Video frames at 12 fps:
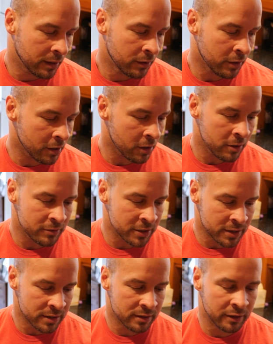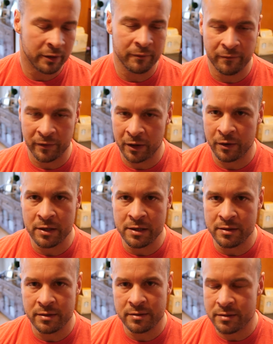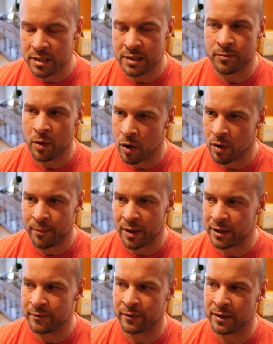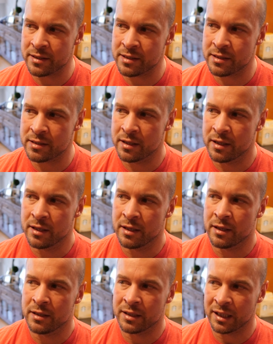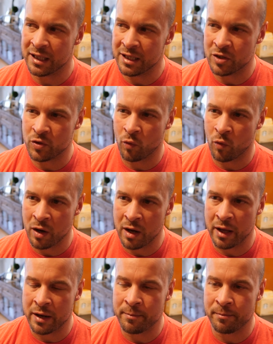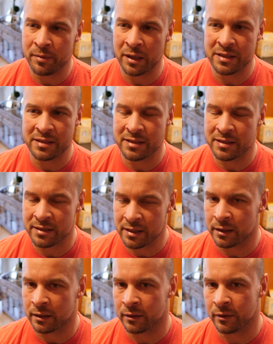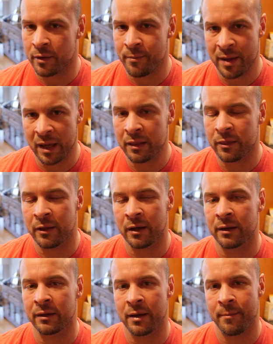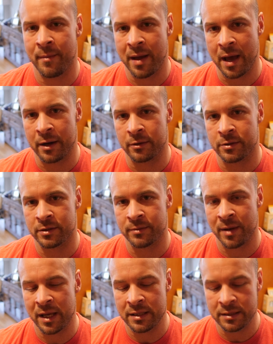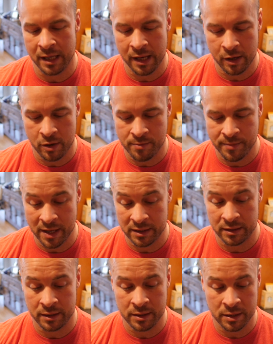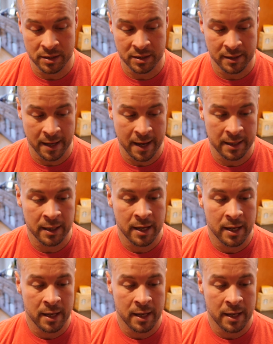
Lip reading: there are just, there are very small benefits to each one, but still the main thing that matters, the main take-home message is that